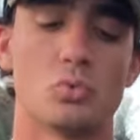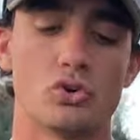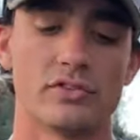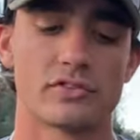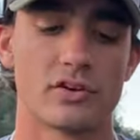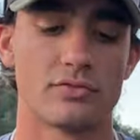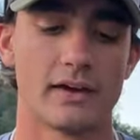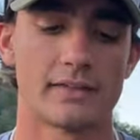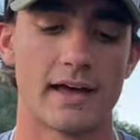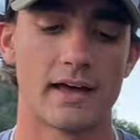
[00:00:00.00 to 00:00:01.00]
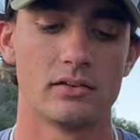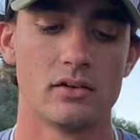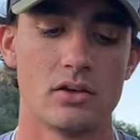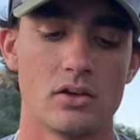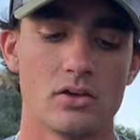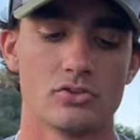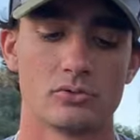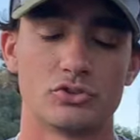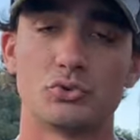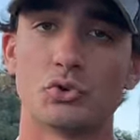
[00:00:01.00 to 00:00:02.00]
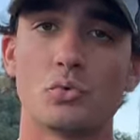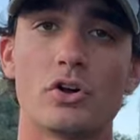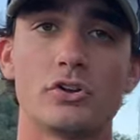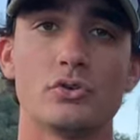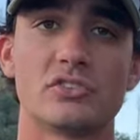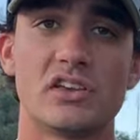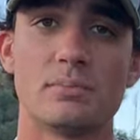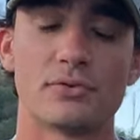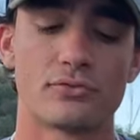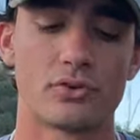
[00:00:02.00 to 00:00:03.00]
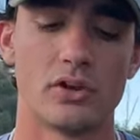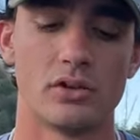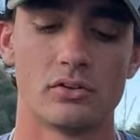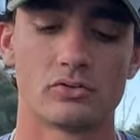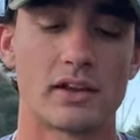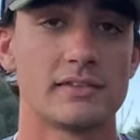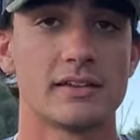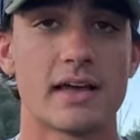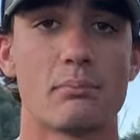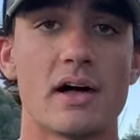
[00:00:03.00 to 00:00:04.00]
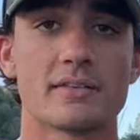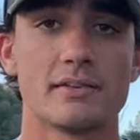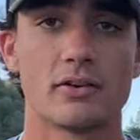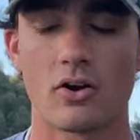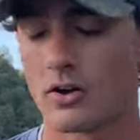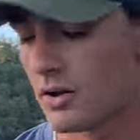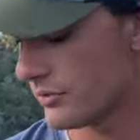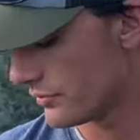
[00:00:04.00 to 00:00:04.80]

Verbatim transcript: wood and stuff like that. So what you really want to do is keep it free. So I take that plastic guard off